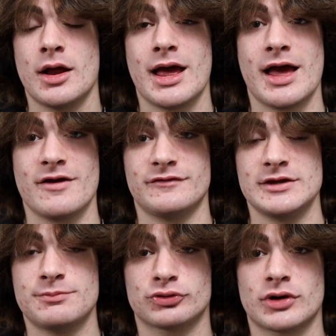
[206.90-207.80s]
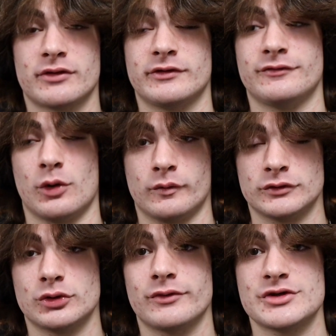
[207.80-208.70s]
heavy progressive
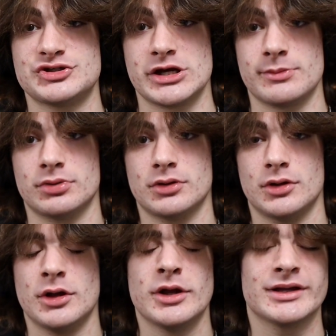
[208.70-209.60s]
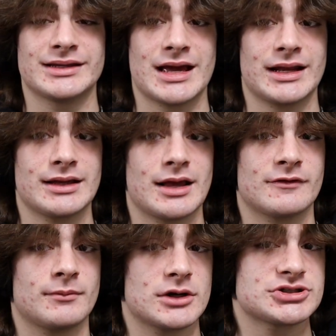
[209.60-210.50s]
overload in the gym, getting as
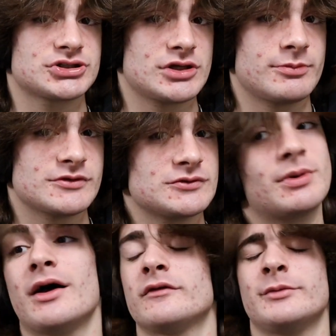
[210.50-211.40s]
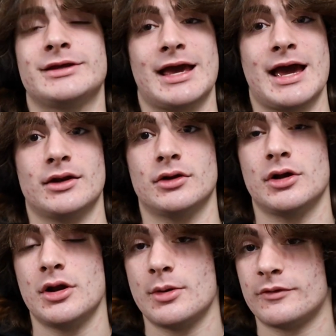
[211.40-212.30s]
much sleep as you possibly can,
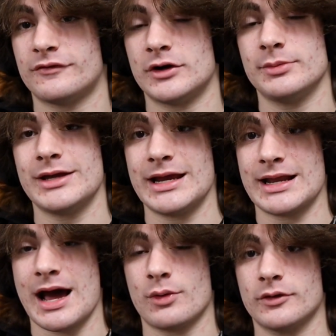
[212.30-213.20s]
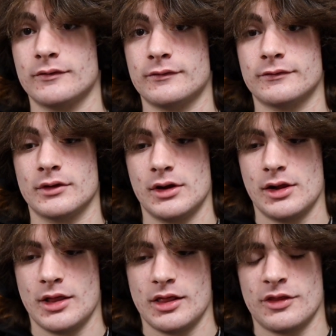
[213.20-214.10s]
preferably 8 hours.
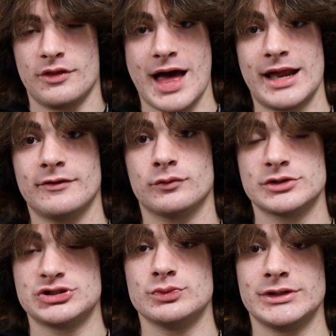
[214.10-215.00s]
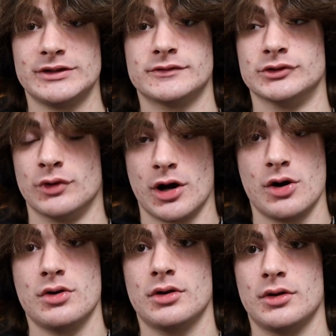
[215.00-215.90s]
That is what you need to
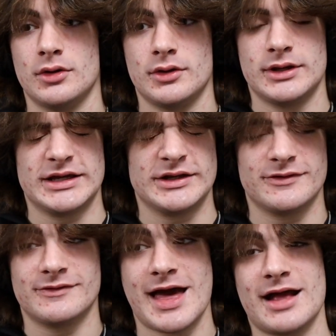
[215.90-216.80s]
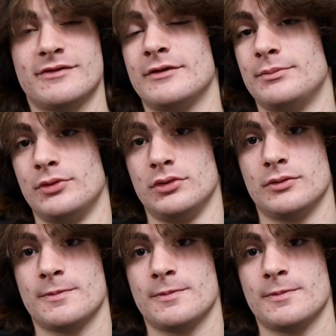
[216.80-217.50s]
grow. It is that simple.